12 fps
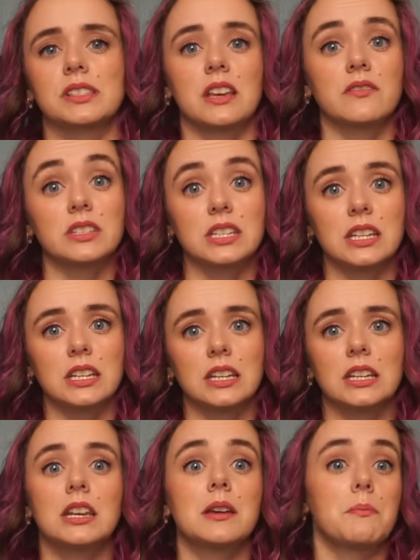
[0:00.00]

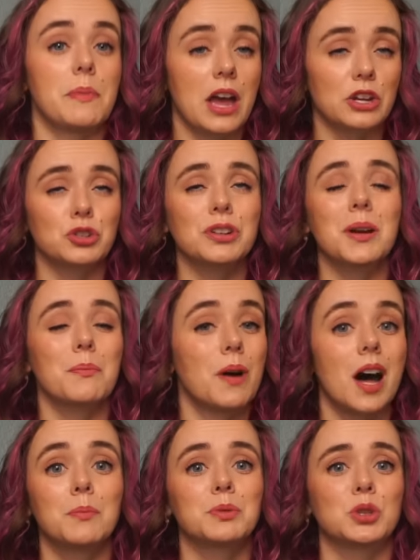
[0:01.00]
seventeen, Patrick
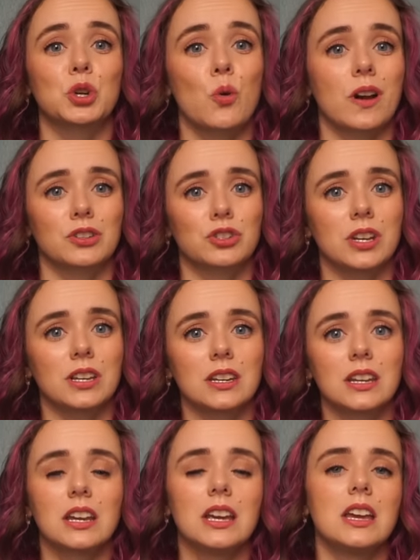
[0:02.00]
popped the question.
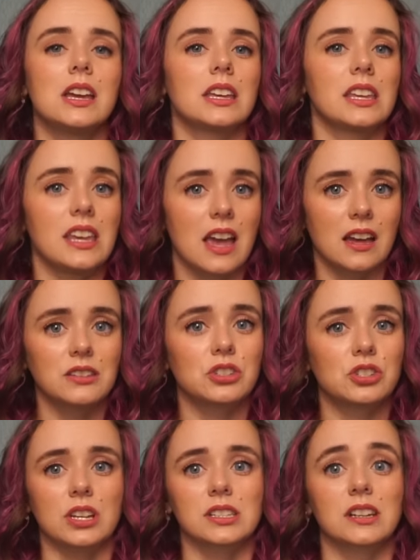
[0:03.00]
He asked
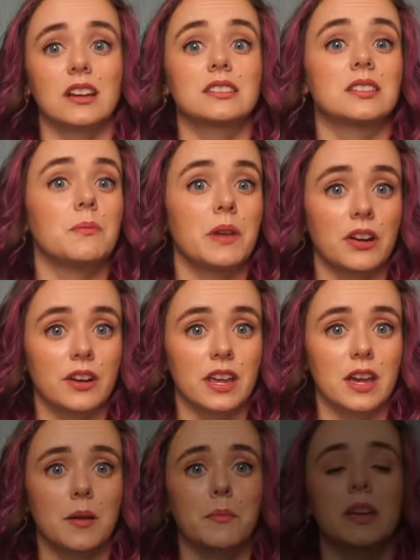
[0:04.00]
Jessica to marry
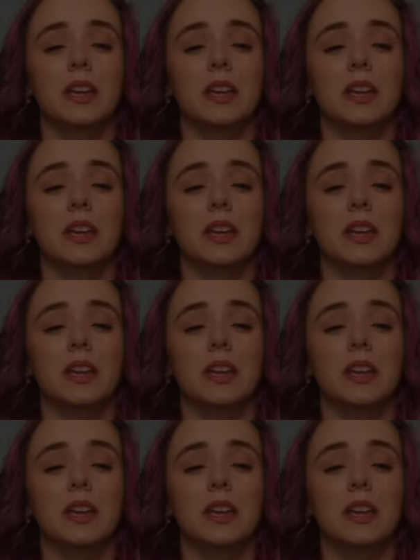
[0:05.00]
him,